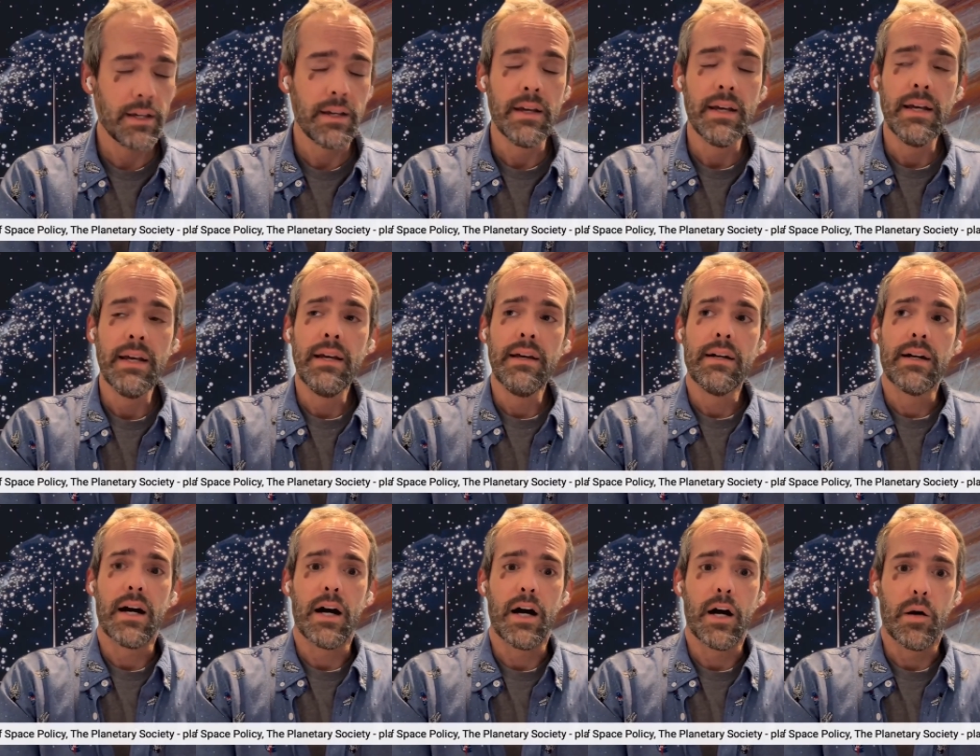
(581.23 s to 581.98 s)
nine,
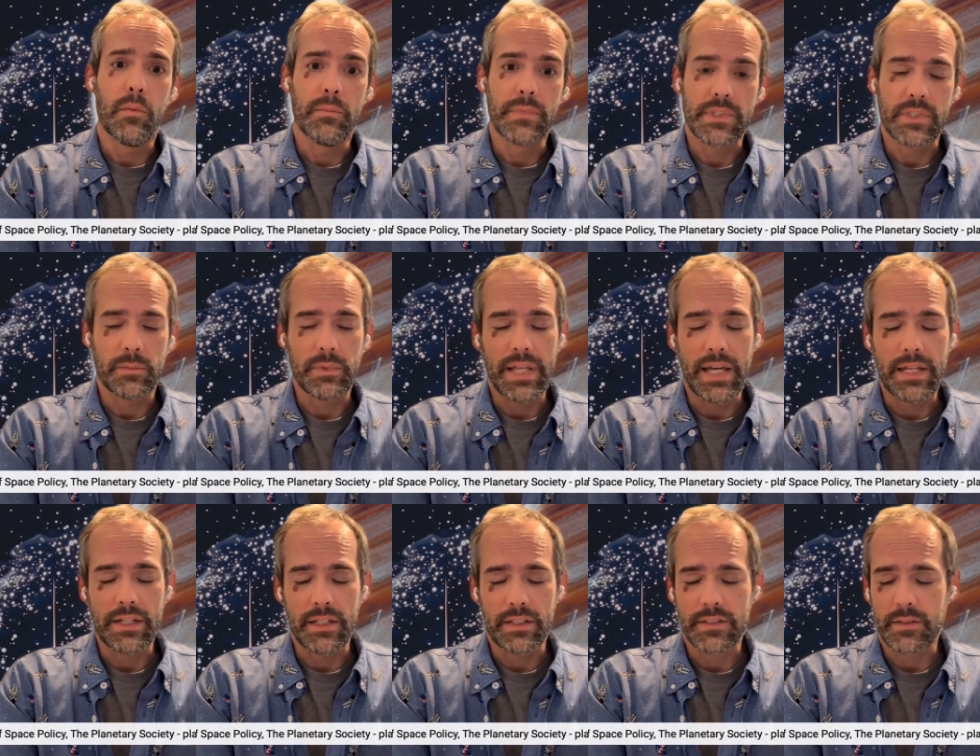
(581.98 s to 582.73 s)
um, some
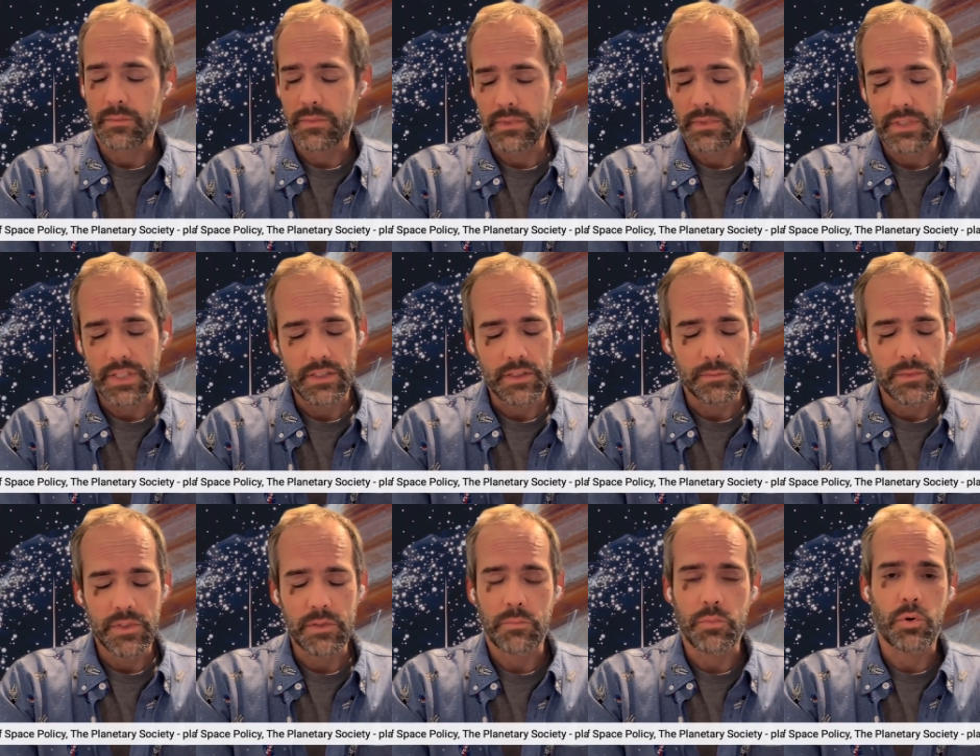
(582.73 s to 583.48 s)
landing, some
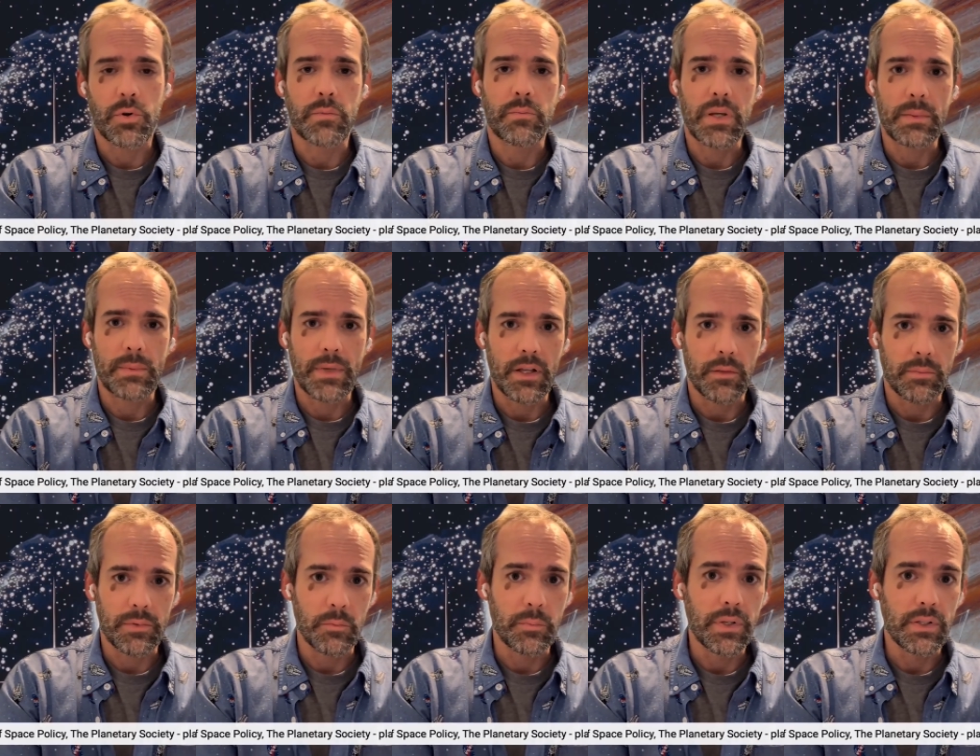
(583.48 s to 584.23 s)
system support, maybe
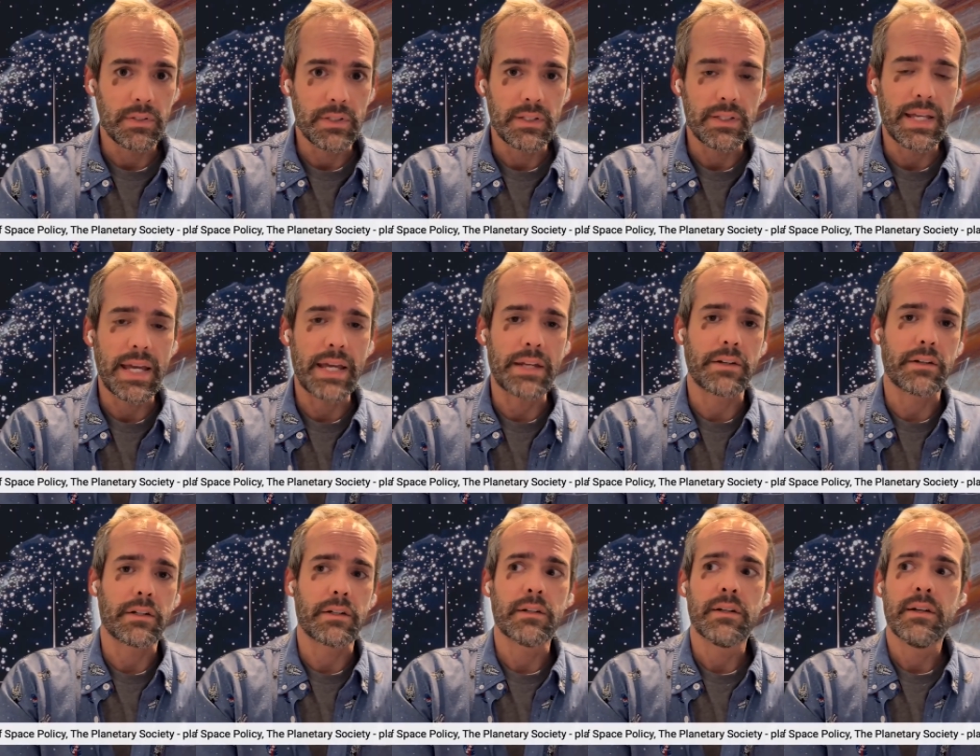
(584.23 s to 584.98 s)
help you build a
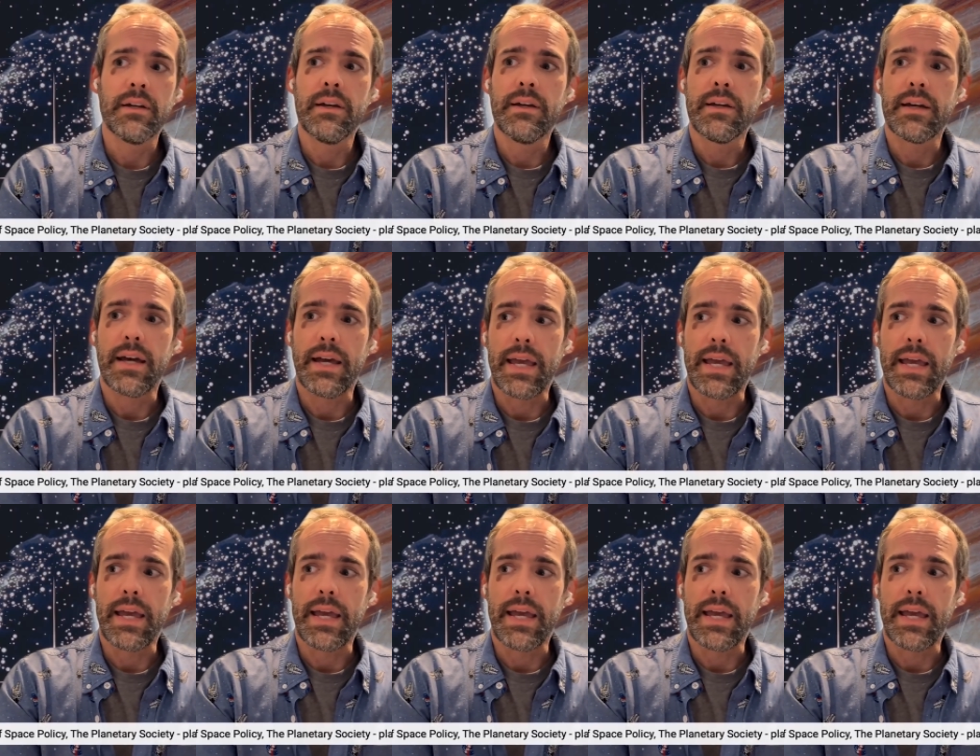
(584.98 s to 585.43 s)
lander.